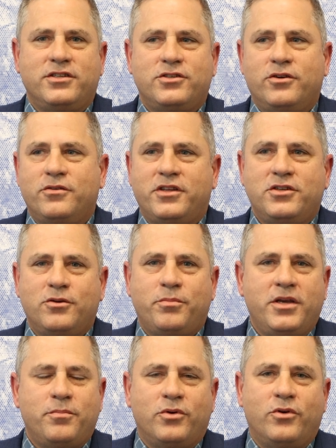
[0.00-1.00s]
These are, these are
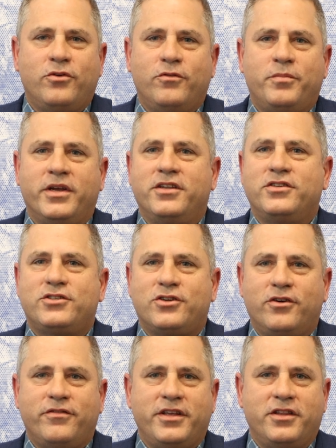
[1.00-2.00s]
people who've been
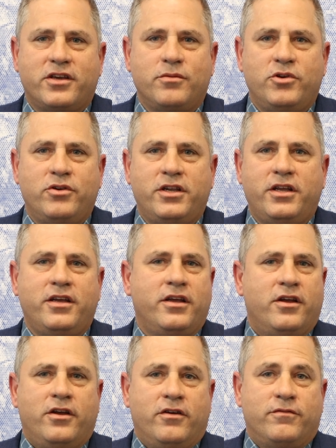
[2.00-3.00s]
serving the community
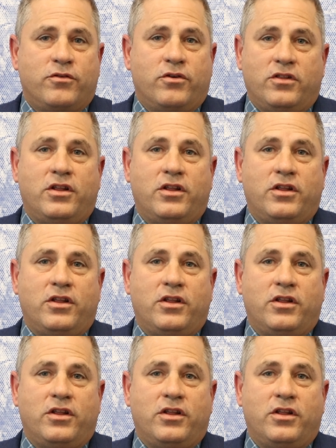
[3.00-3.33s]
for a